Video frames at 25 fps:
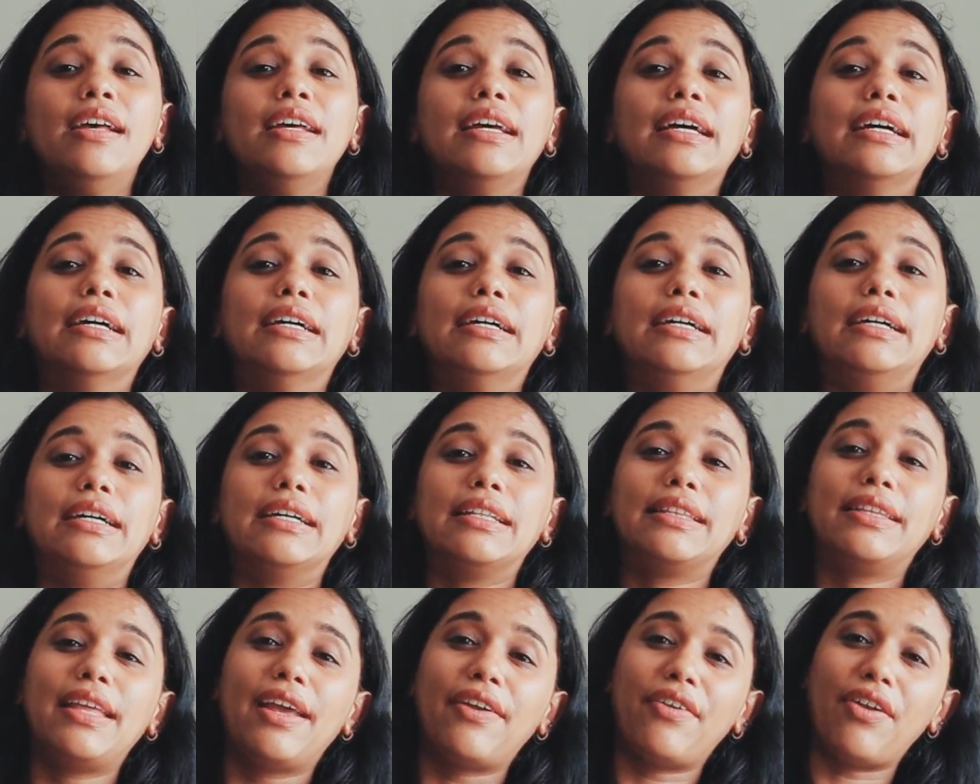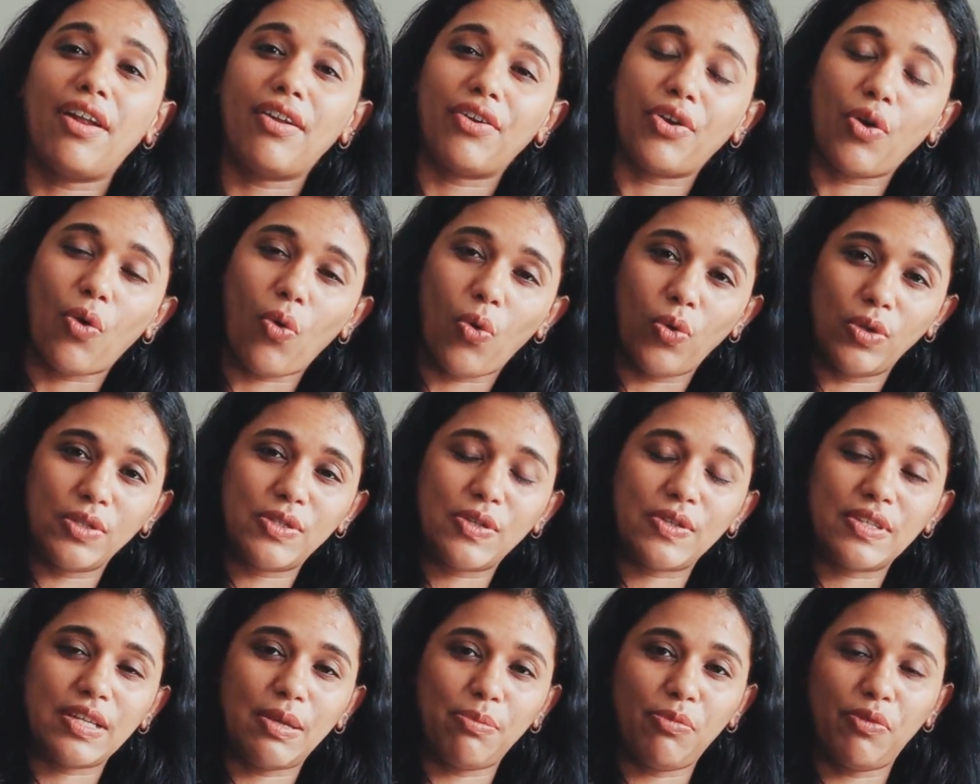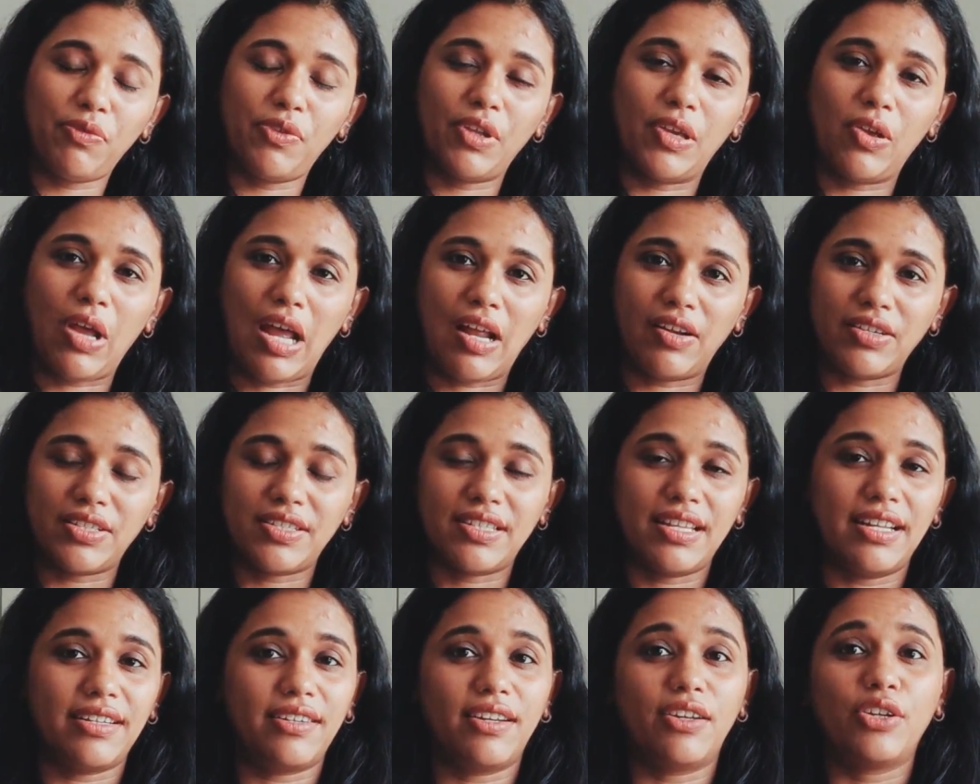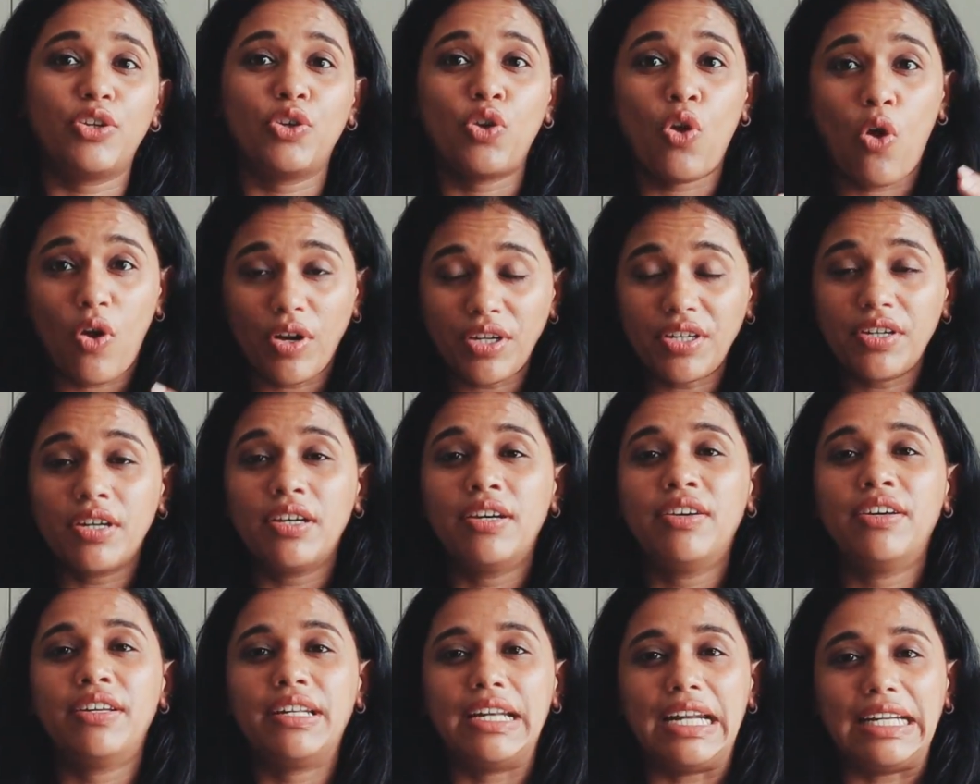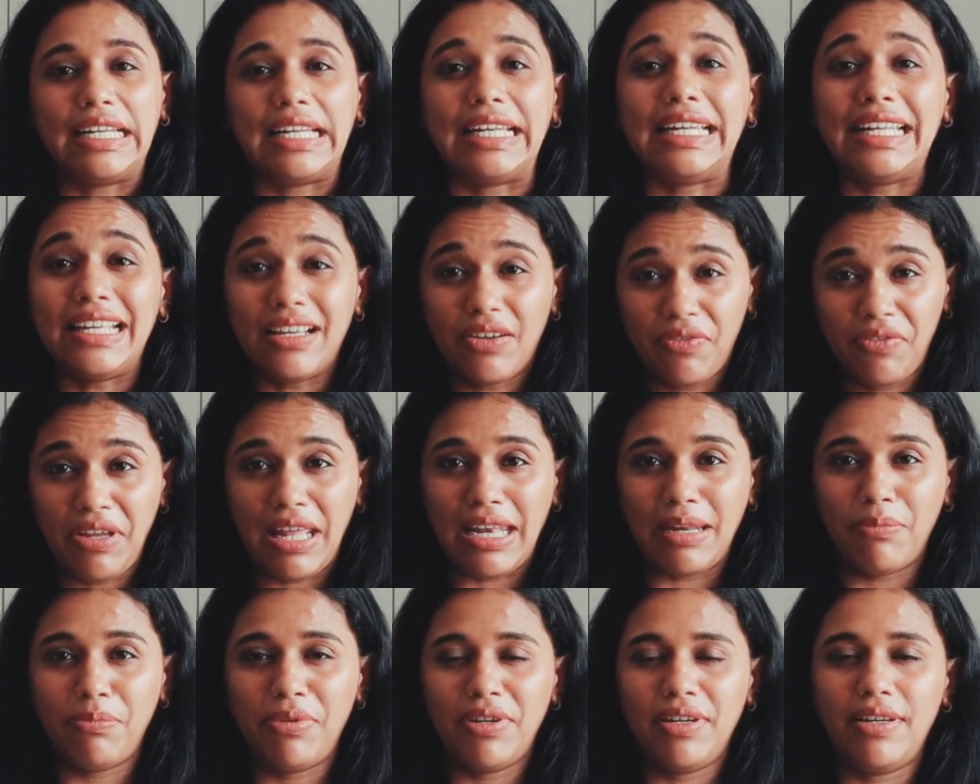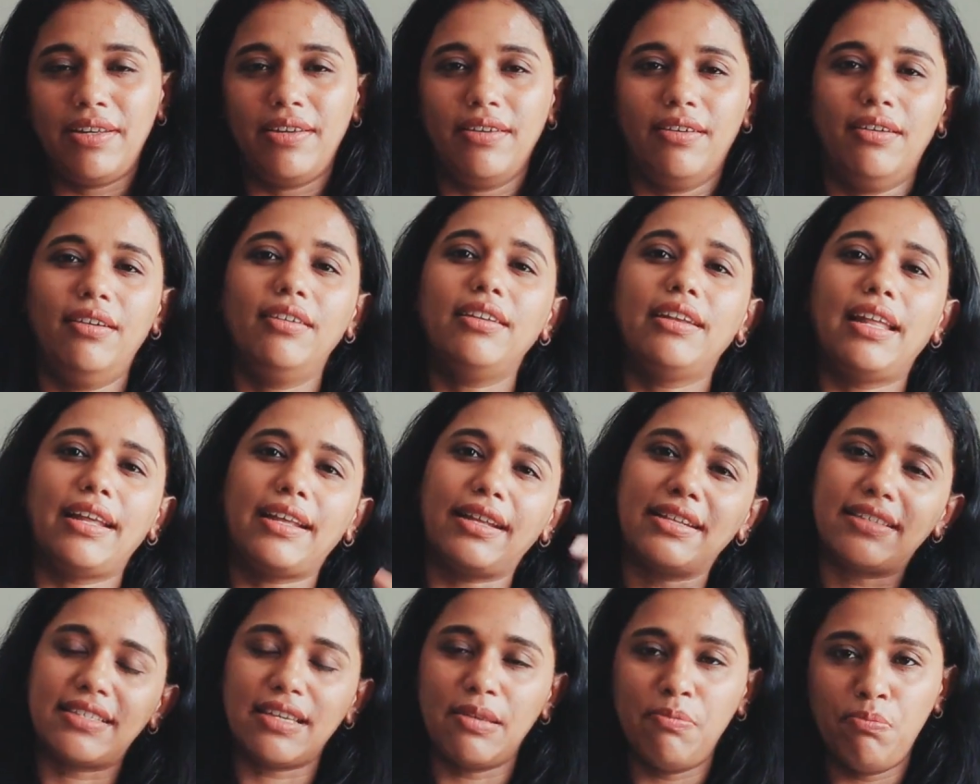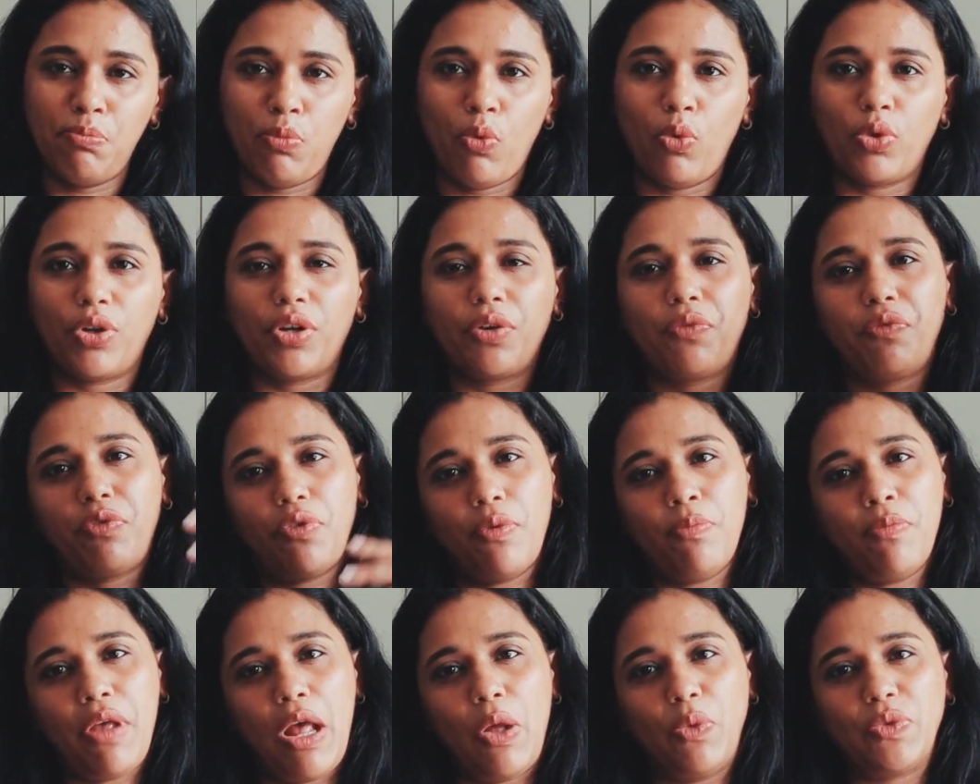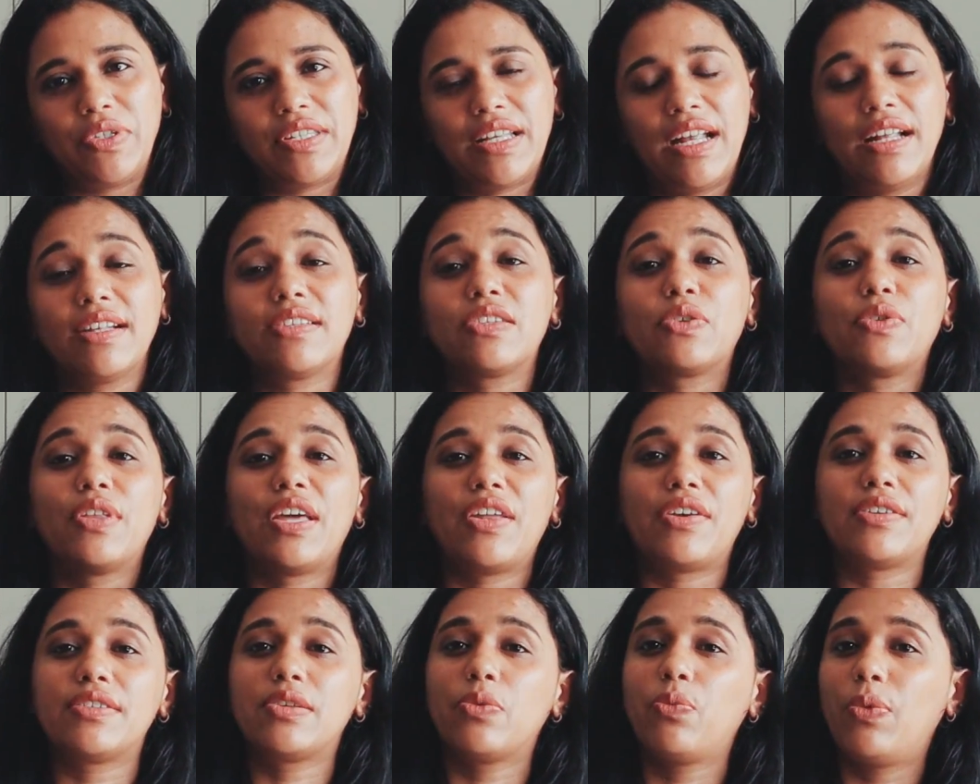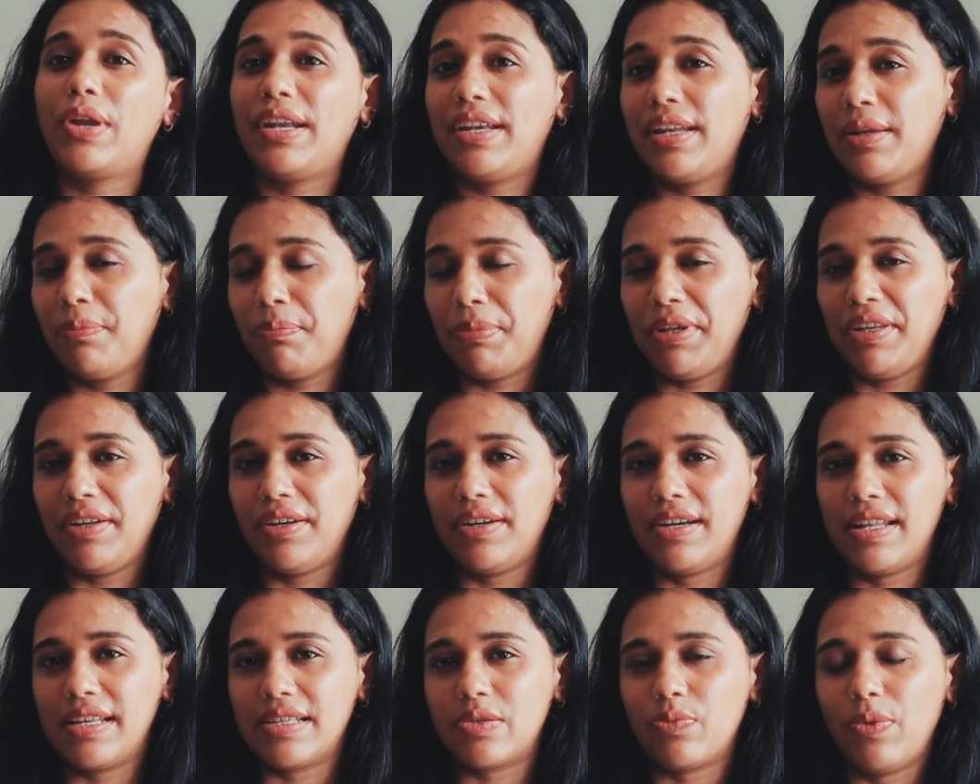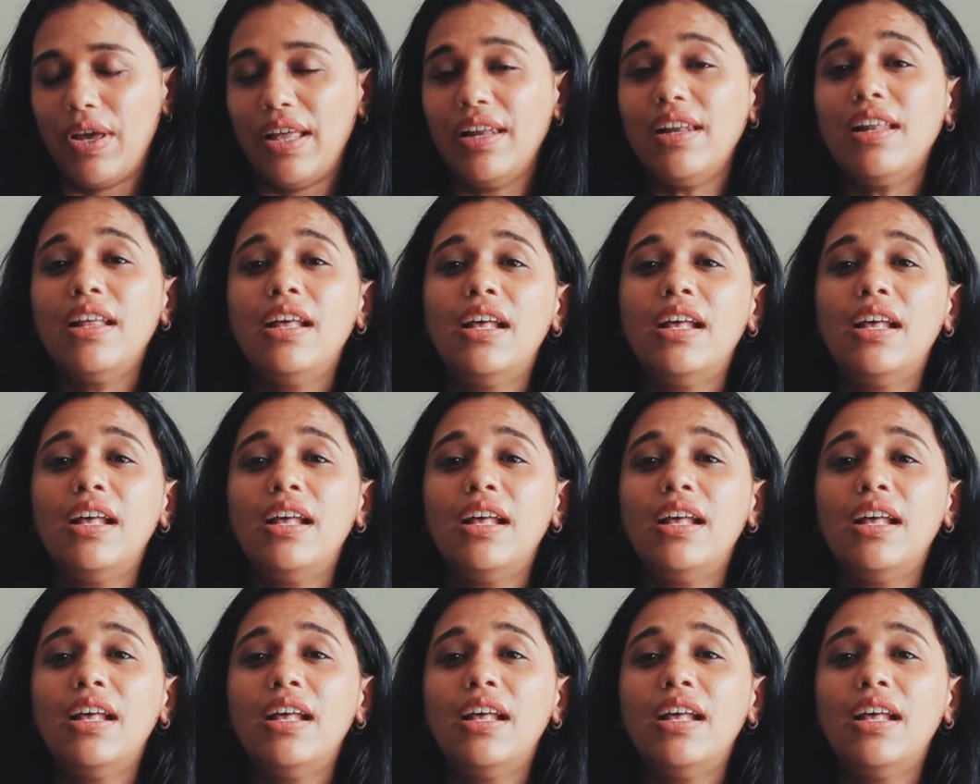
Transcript: There are also some of the cars that are not readily available here, like it's imported from outside, so there is a waiting period as well.